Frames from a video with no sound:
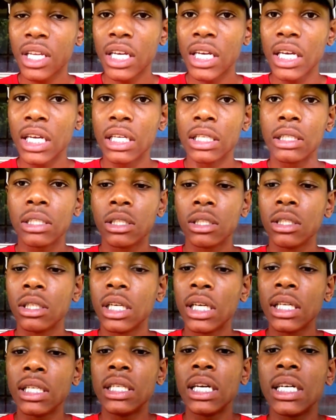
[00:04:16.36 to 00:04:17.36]

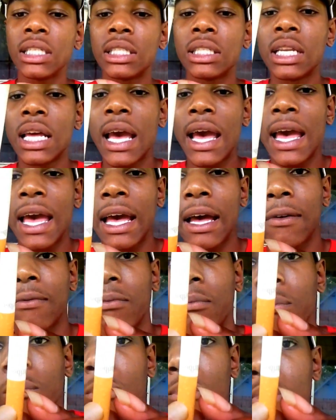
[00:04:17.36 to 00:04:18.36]
it doesn't have,
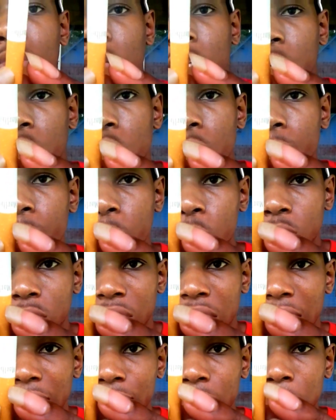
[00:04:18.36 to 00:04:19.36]
the Newports
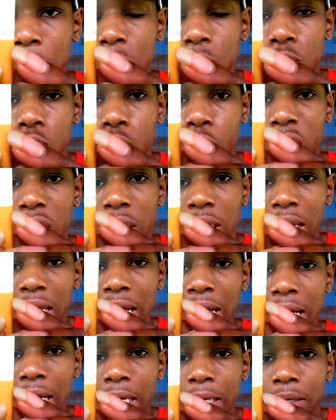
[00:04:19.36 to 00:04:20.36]
have a little green
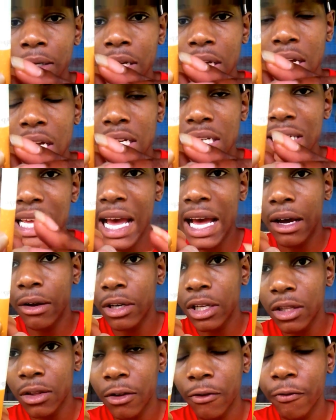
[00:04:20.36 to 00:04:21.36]
line
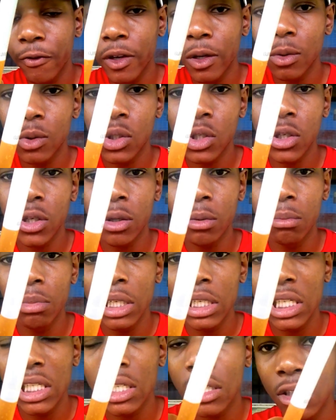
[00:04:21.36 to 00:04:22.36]
down in the filter
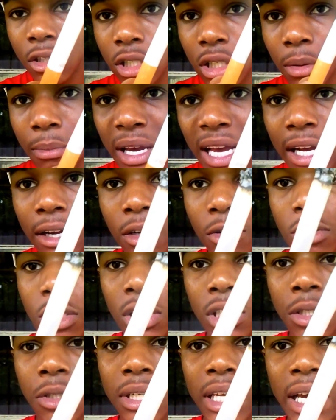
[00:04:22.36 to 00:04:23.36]
because there's tobacco
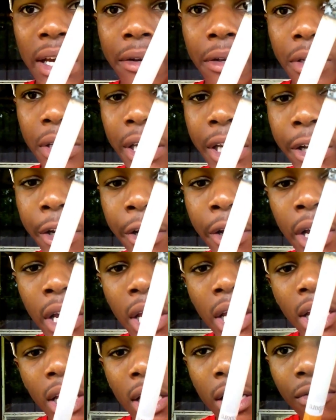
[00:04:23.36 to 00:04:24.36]
still down in there,
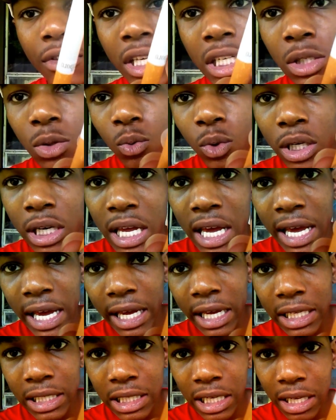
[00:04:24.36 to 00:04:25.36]
and this one
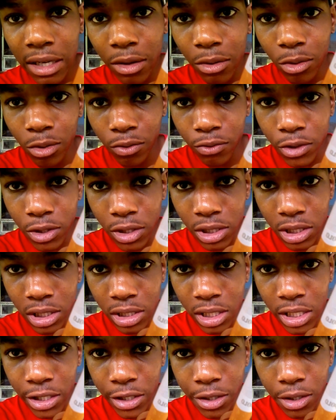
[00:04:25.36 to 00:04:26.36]
has, I don't know if you can,
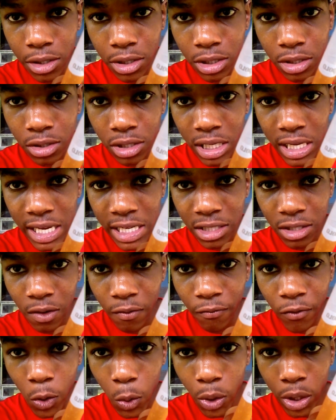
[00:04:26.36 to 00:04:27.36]
there it is, it has the
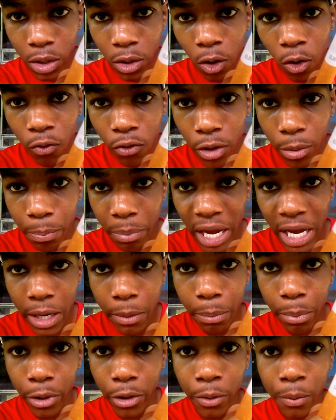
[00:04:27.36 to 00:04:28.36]
folded over
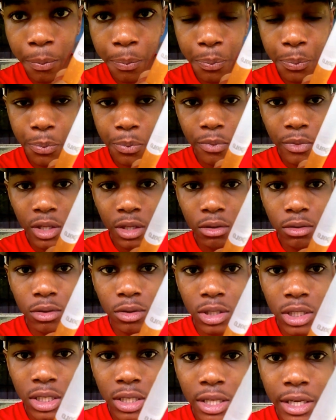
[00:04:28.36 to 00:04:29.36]
paper. You
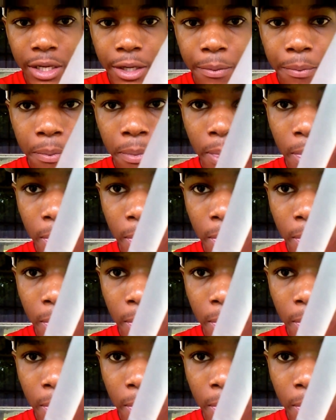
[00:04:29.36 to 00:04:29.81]
see there,